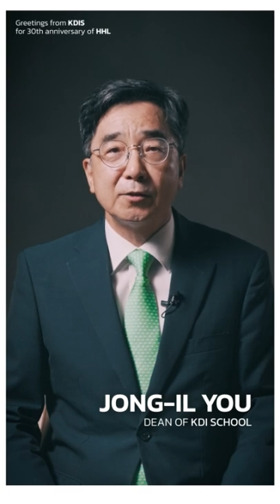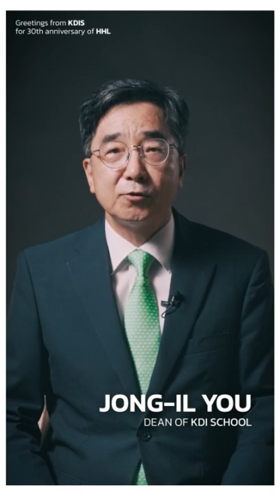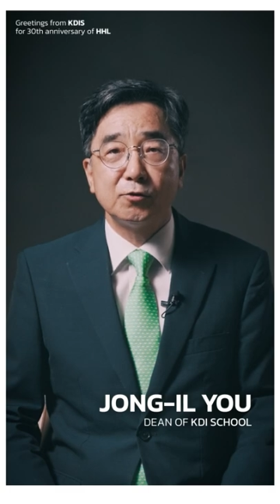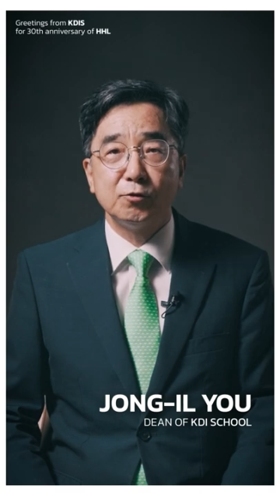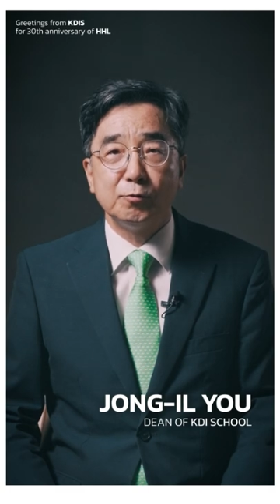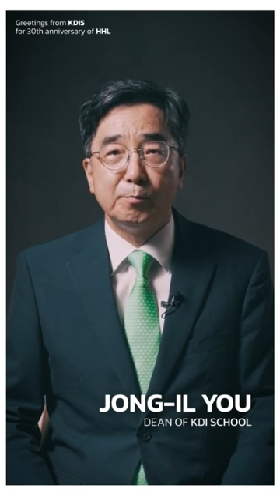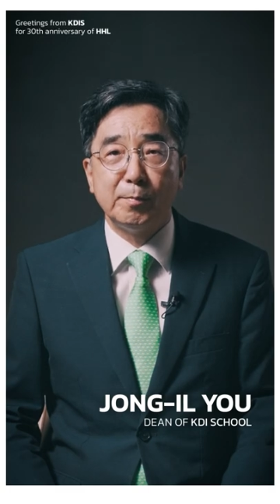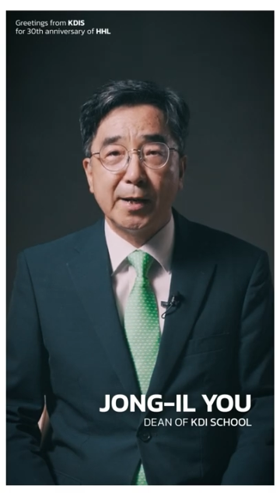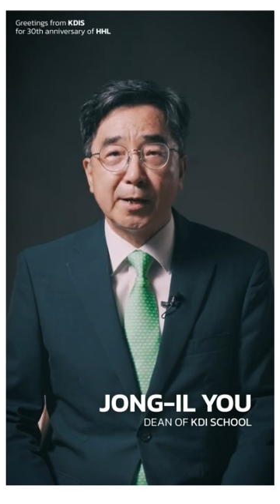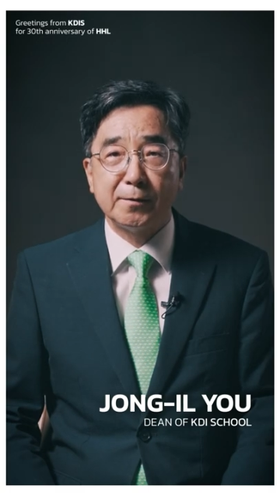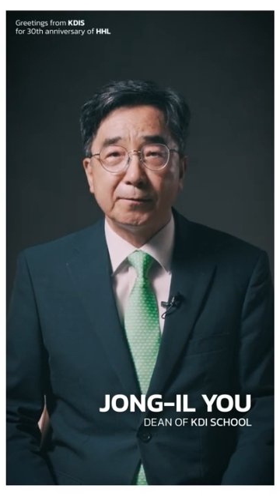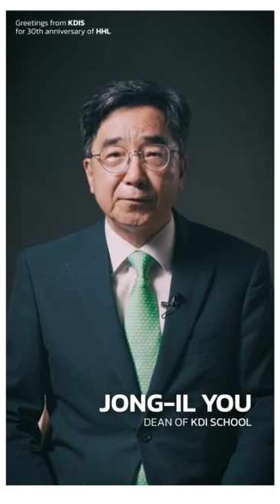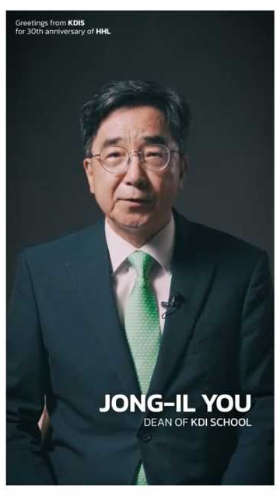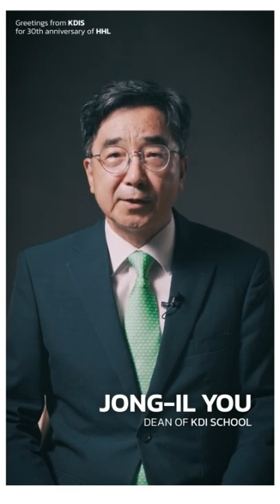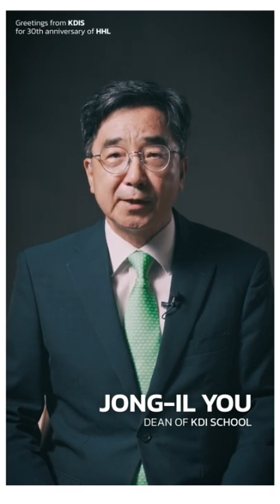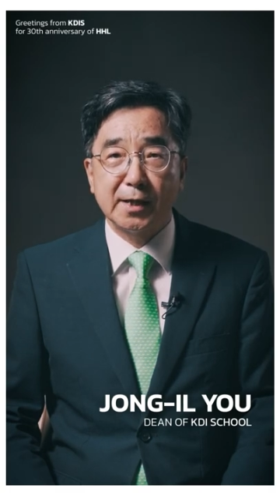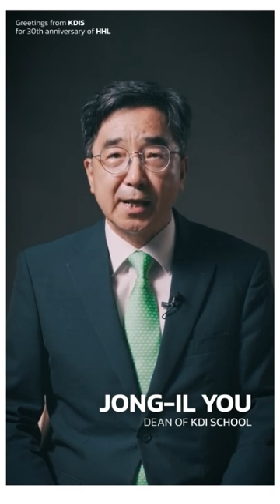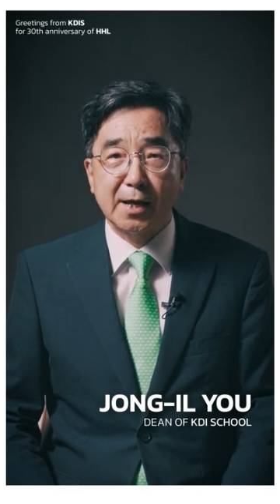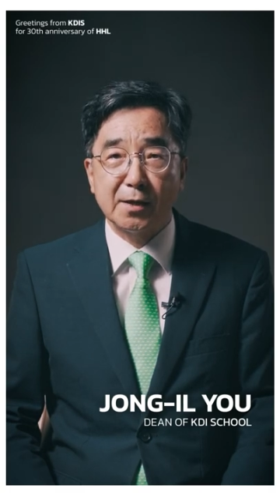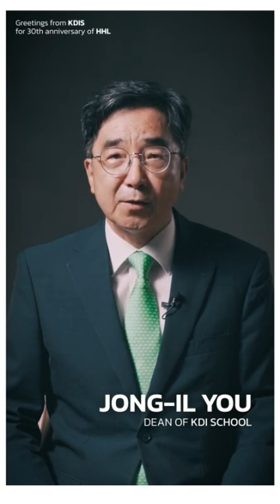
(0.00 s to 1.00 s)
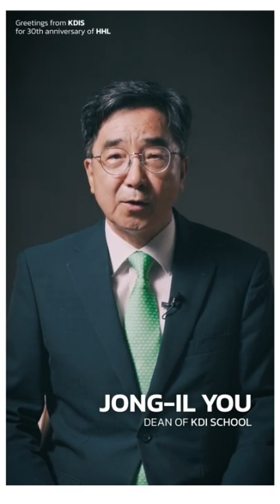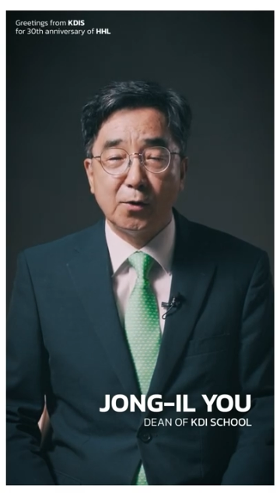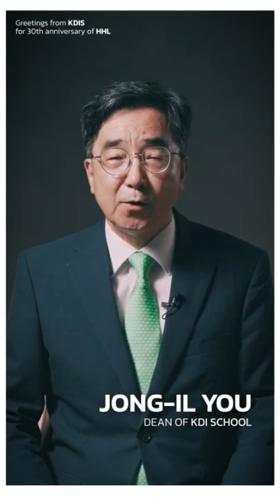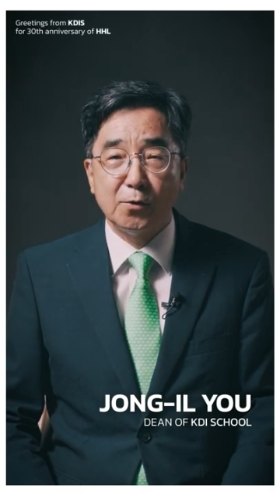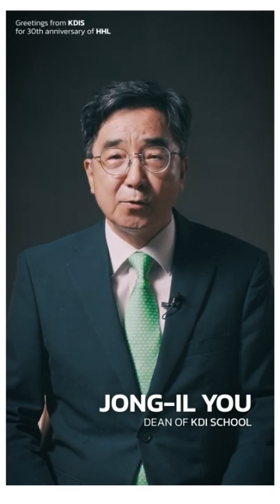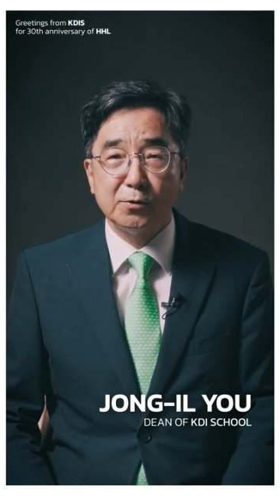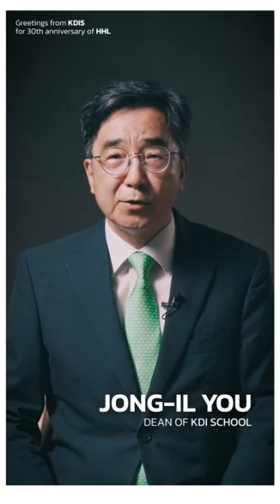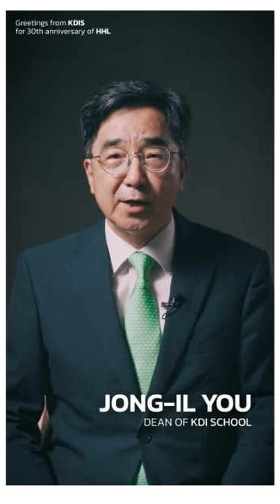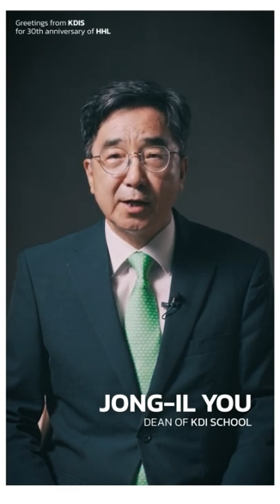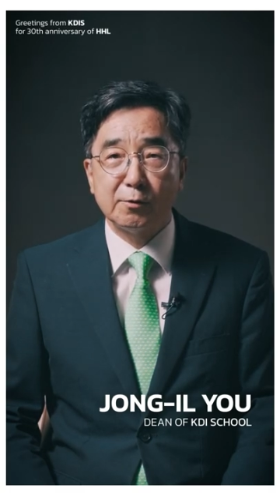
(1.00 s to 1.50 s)
to benefit not
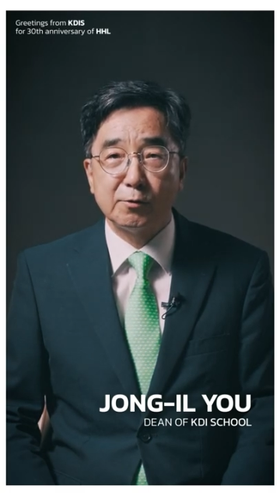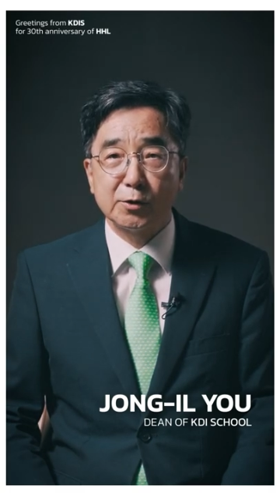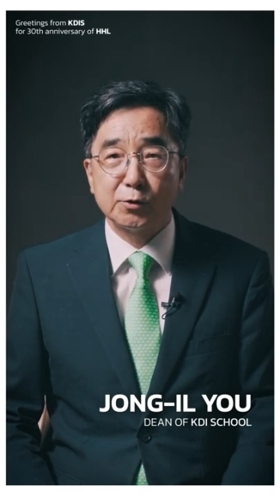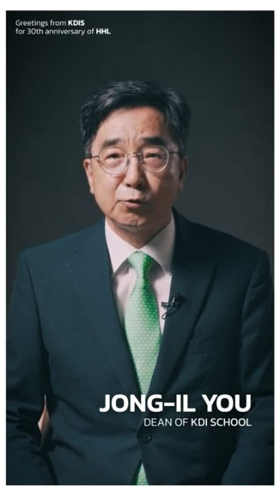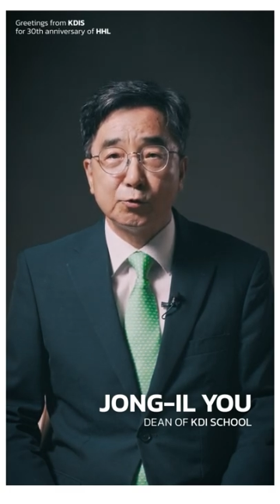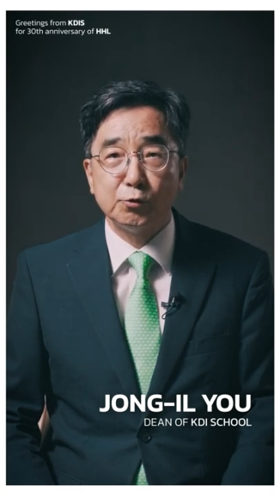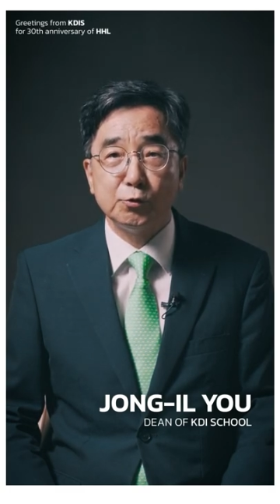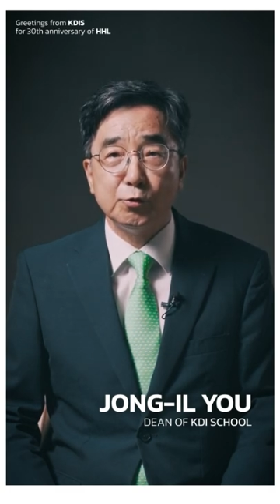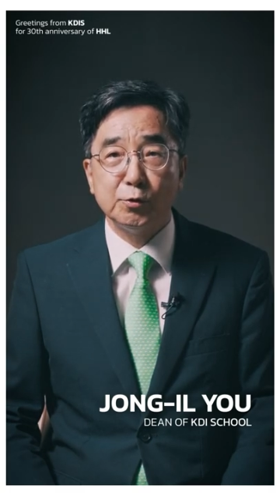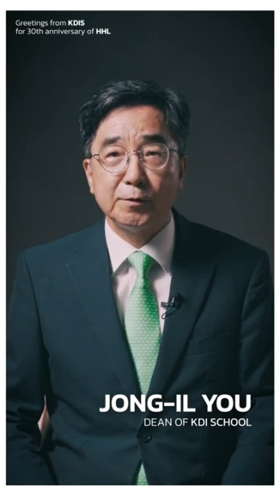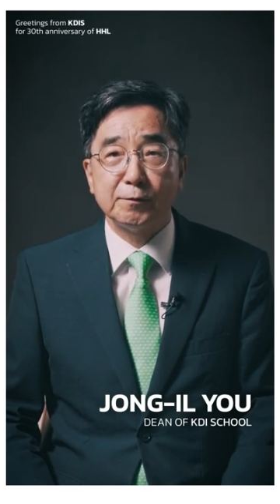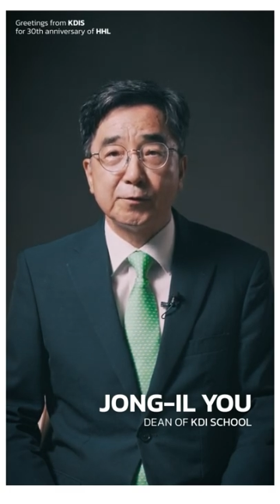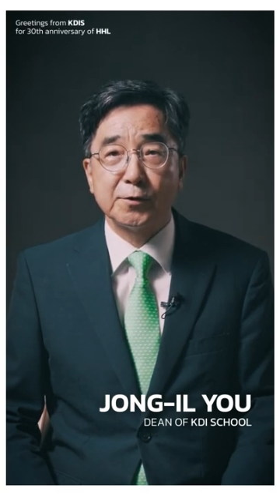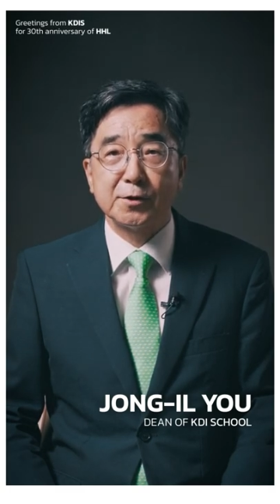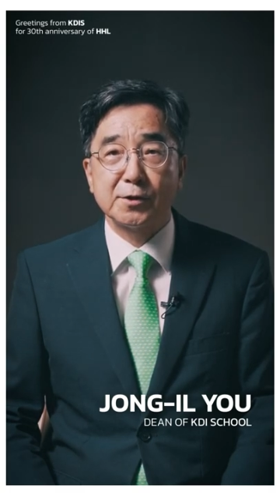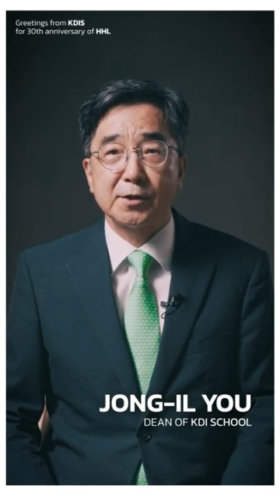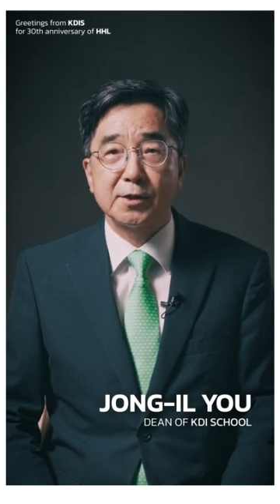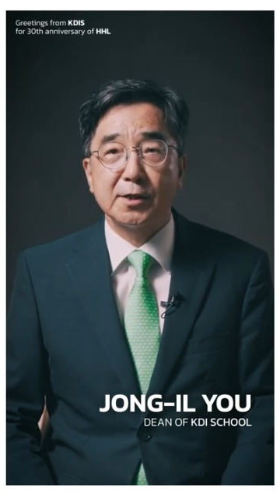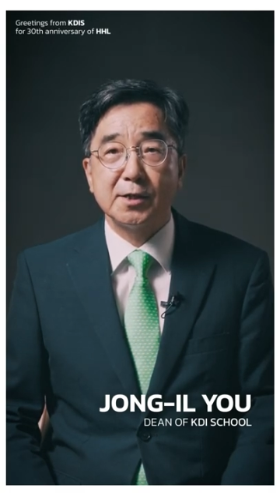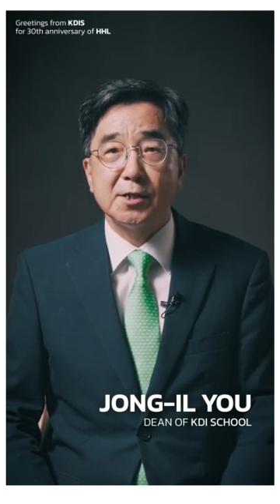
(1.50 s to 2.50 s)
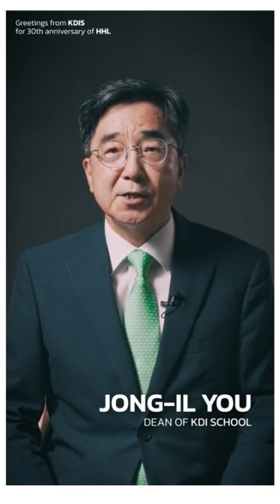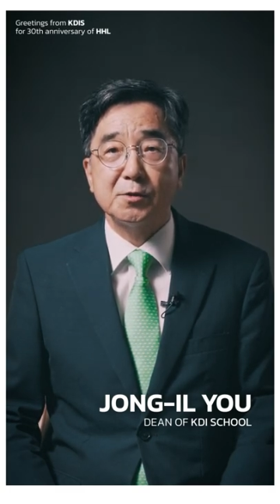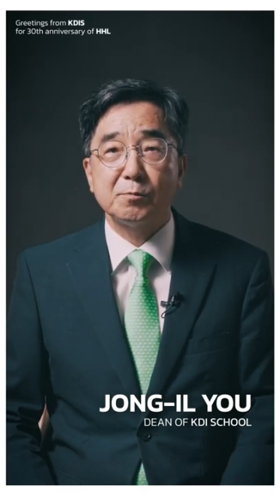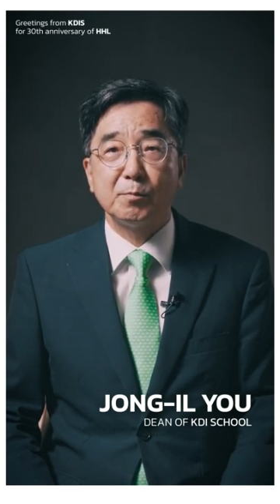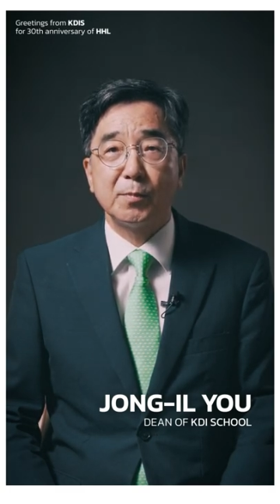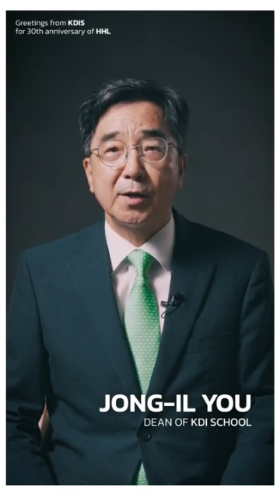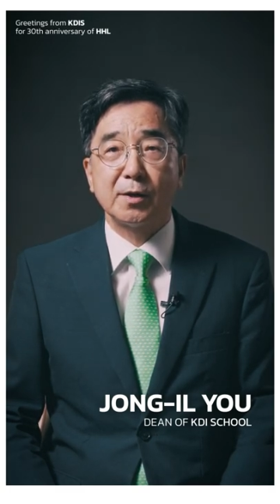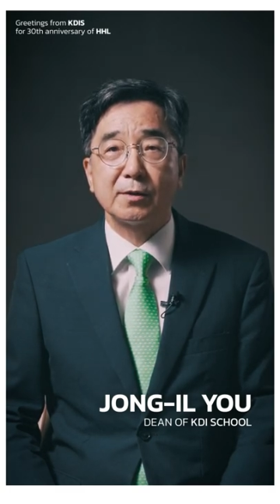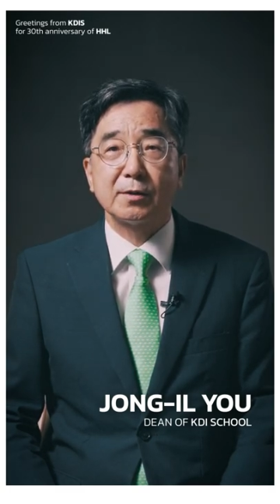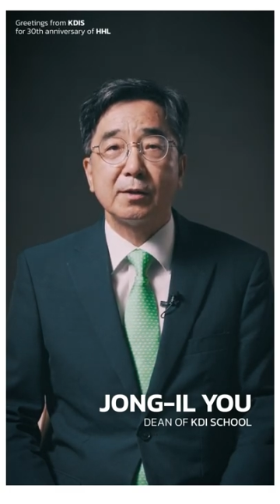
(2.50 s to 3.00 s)
only our two universities
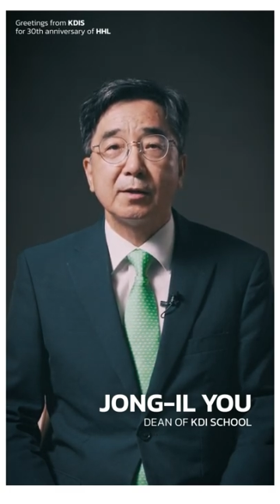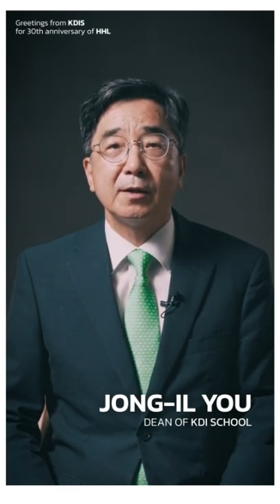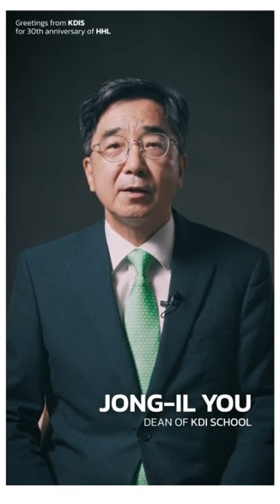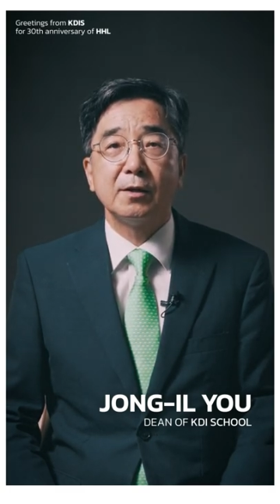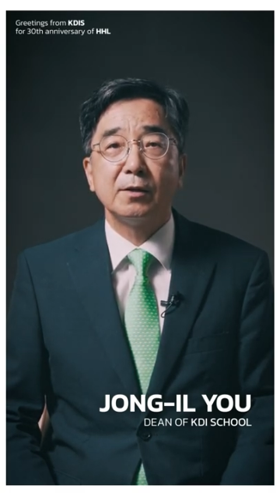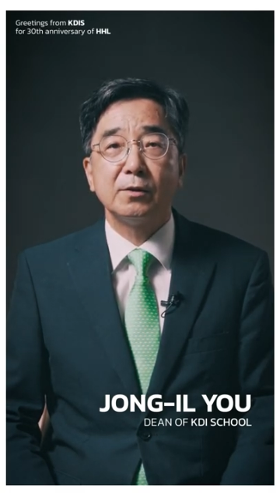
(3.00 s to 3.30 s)
but